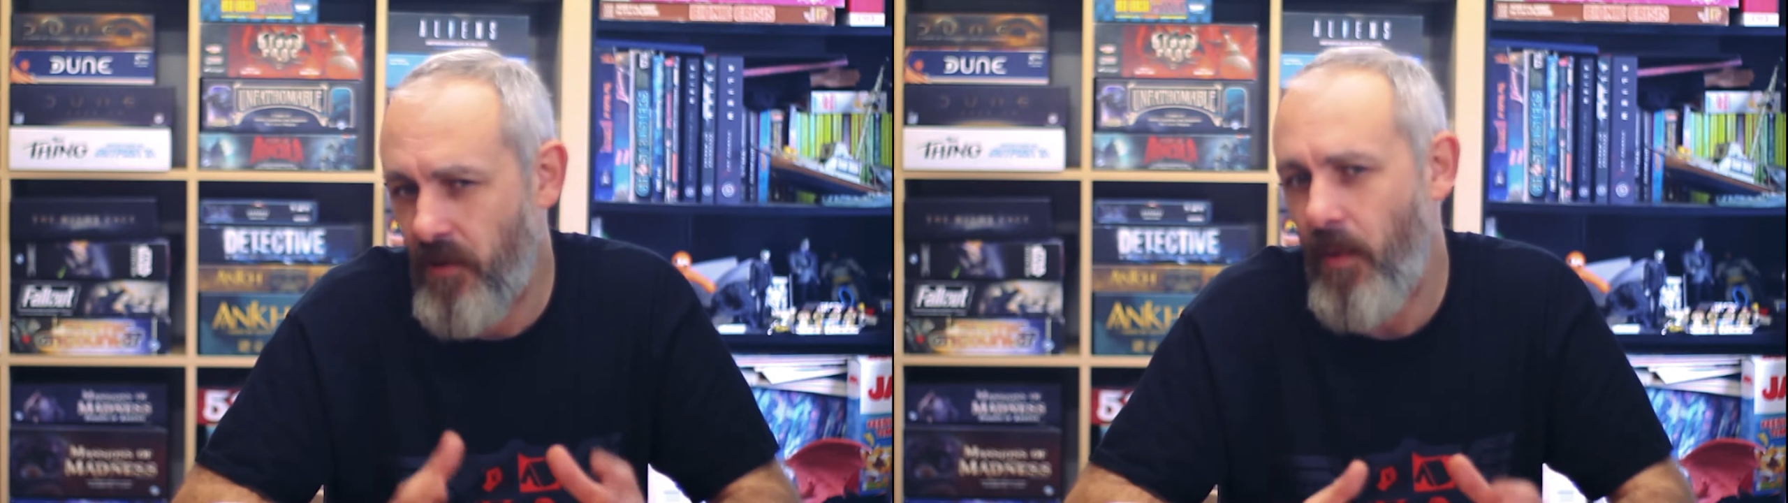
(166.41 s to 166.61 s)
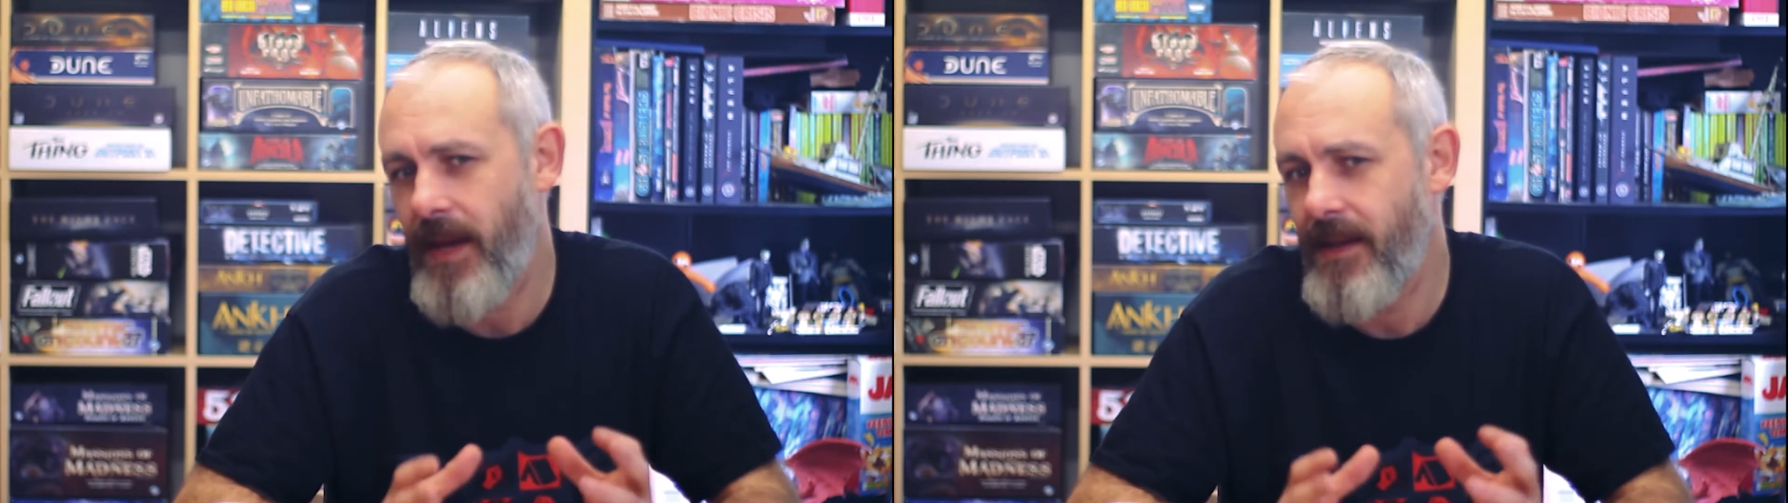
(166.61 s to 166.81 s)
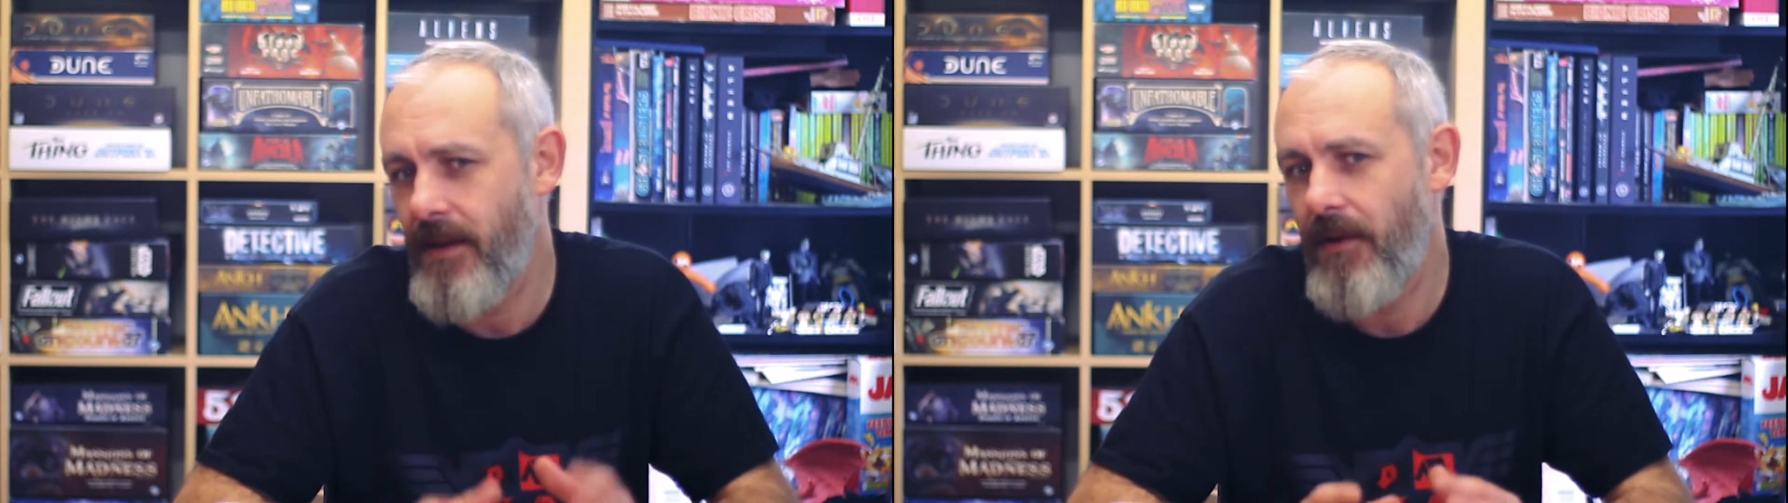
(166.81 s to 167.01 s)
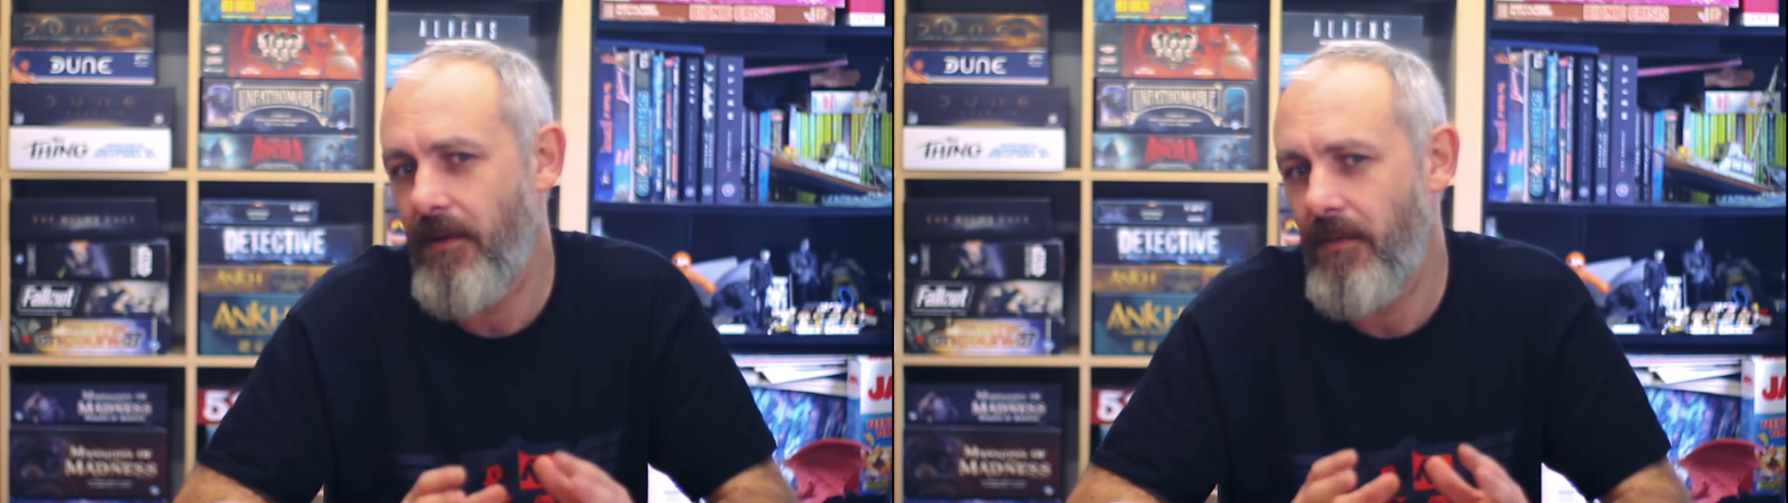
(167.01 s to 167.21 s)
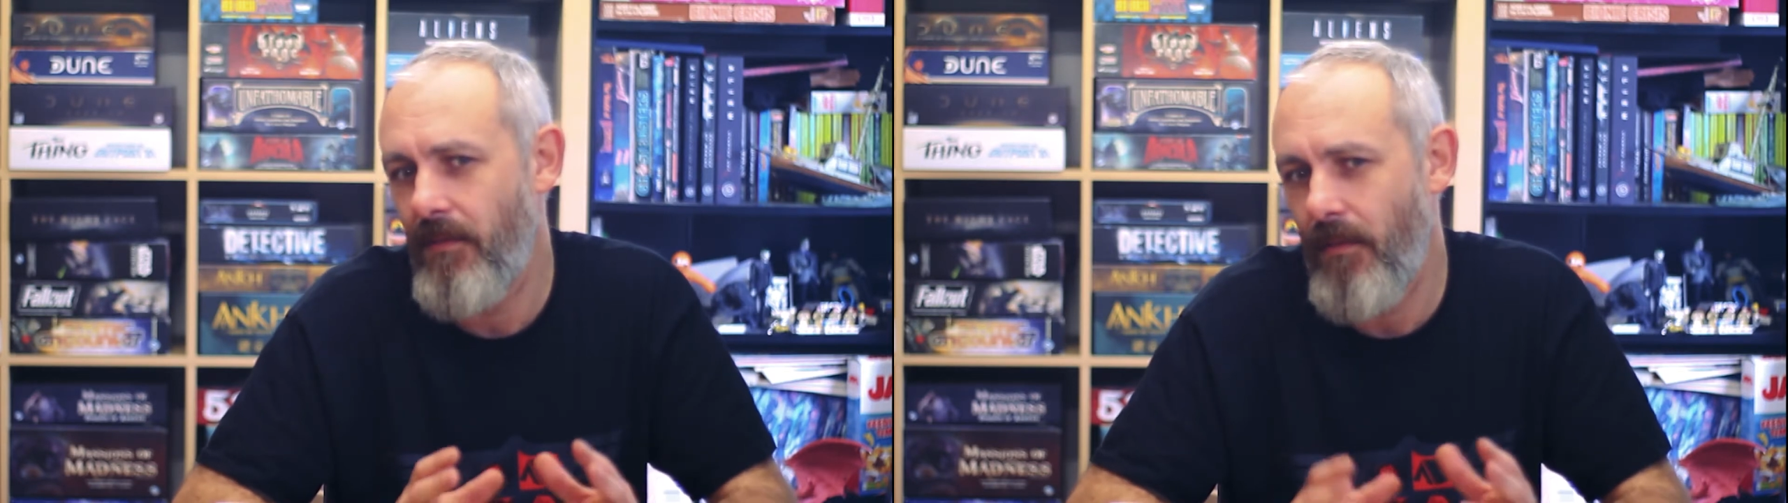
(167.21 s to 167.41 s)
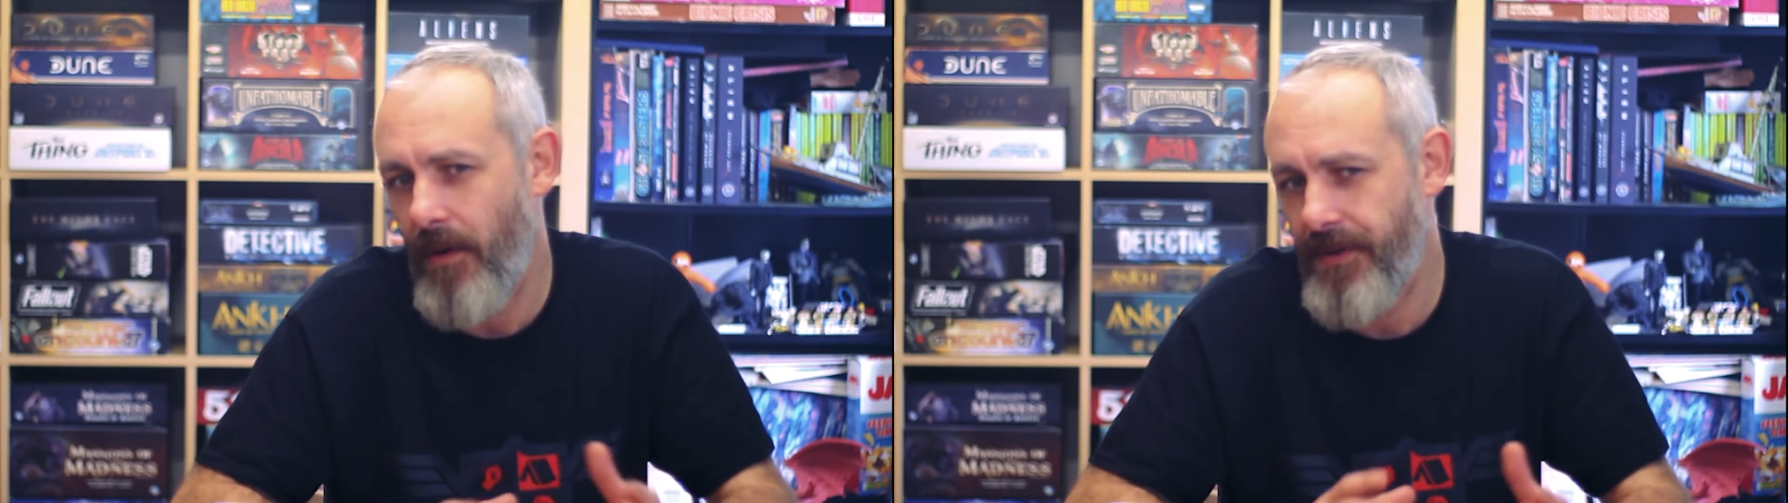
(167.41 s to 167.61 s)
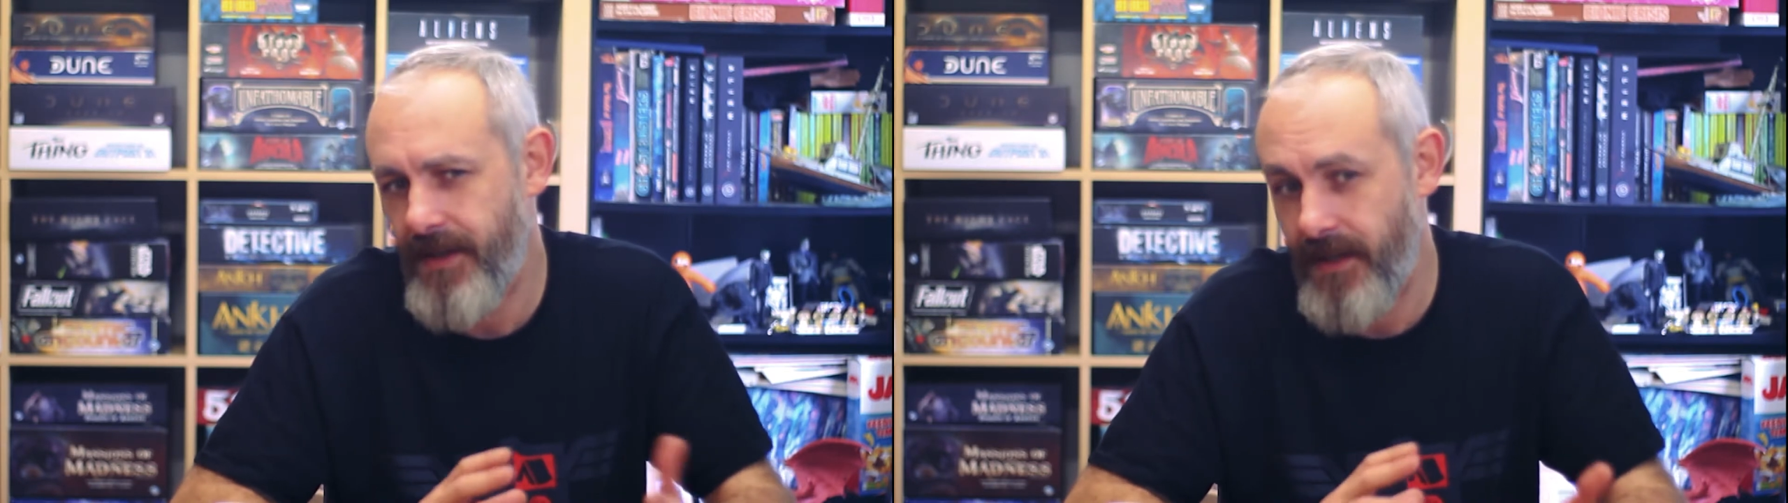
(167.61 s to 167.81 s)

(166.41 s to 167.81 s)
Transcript: quite know what